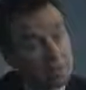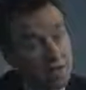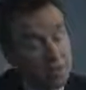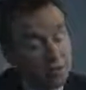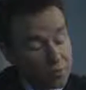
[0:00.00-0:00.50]

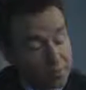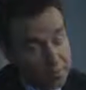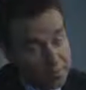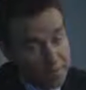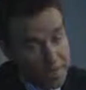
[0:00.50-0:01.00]
although
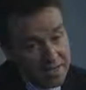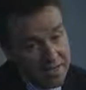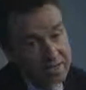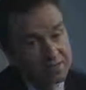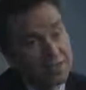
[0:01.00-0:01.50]
people debate
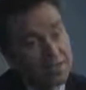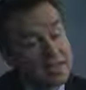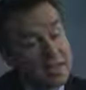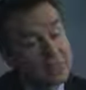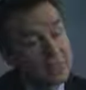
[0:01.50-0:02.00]
it, but
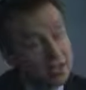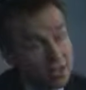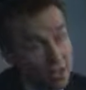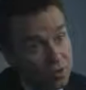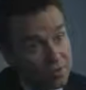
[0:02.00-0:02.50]
it has been
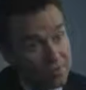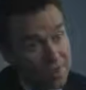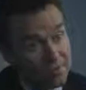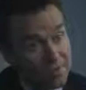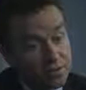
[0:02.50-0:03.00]
shown, in
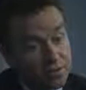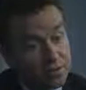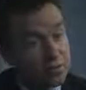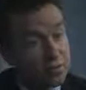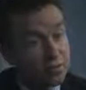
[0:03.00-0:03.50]
my view,
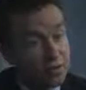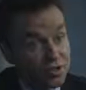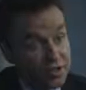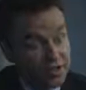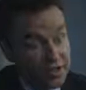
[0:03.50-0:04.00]
to
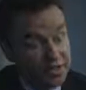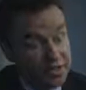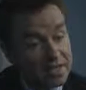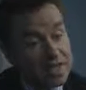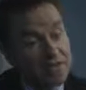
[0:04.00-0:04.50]
improve
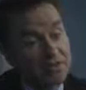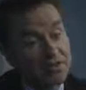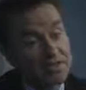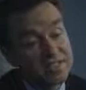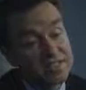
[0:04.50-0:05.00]
survival.
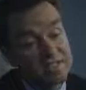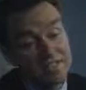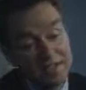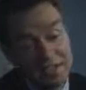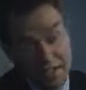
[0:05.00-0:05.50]
There is
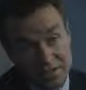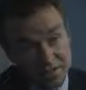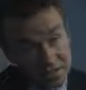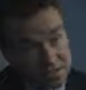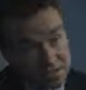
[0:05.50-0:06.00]
significant
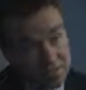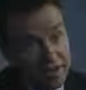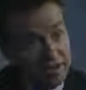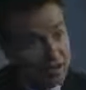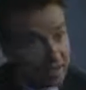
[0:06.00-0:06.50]
controversies
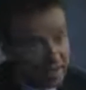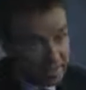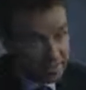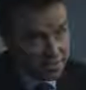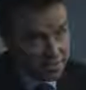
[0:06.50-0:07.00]
around lung
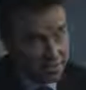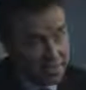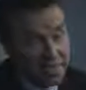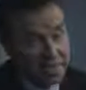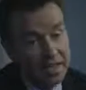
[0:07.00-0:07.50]
cancer
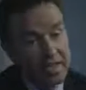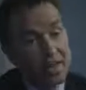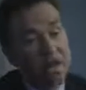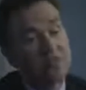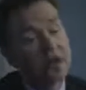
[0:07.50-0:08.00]
screening,
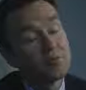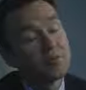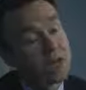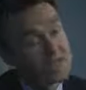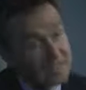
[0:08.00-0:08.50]
around
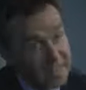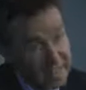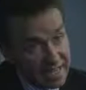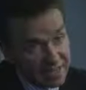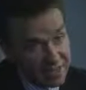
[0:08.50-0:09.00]

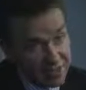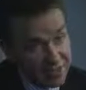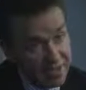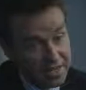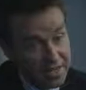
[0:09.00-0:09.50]
prostate cancer
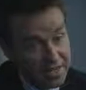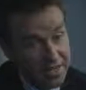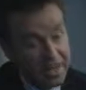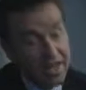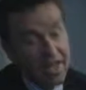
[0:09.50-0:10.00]

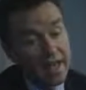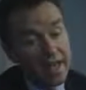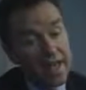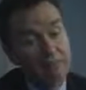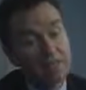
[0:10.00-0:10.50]
screening,
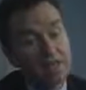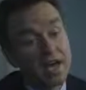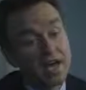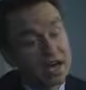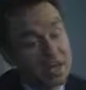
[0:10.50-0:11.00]

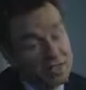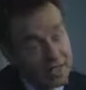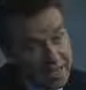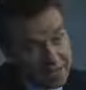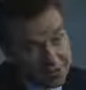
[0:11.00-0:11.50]

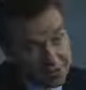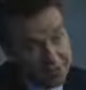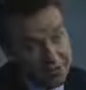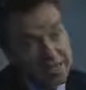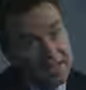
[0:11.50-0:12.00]
gynecologic cancer
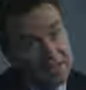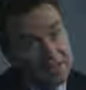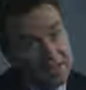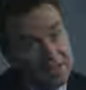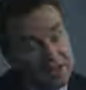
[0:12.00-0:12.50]
screening,
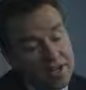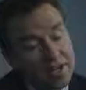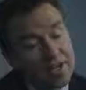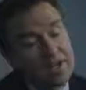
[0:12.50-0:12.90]
etc.